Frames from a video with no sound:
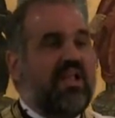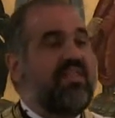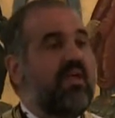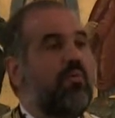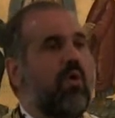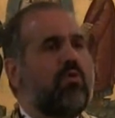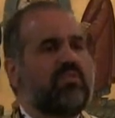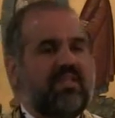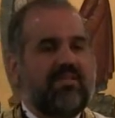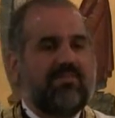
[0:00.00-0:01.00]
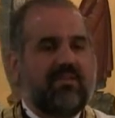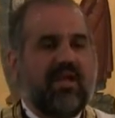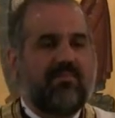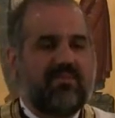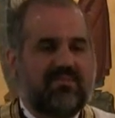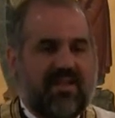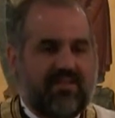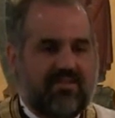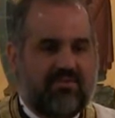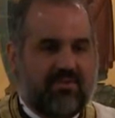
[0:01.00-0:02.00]
they won't even come
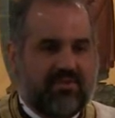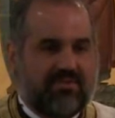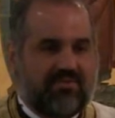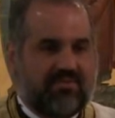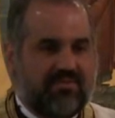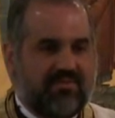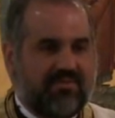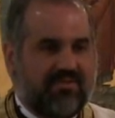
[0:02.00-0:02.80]
inside the doors.